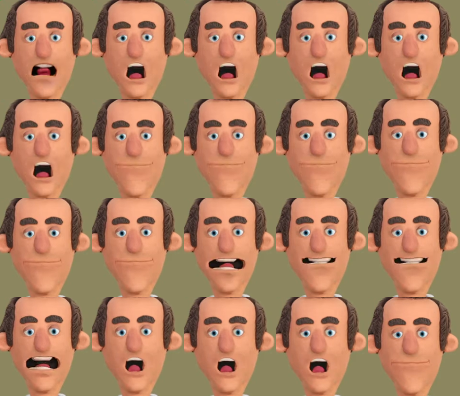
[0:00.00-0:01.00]
a lot in
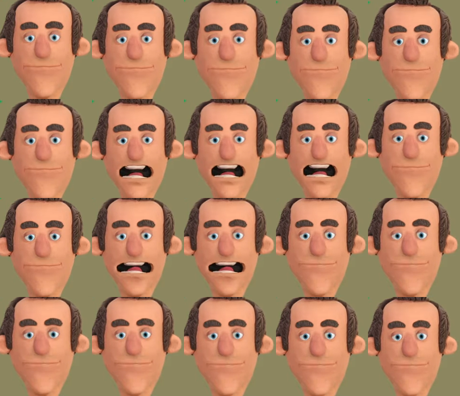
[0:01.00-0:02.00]
regards to
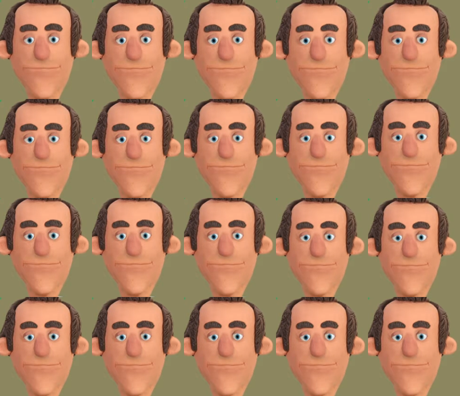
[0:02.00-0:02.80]
migraines and pain.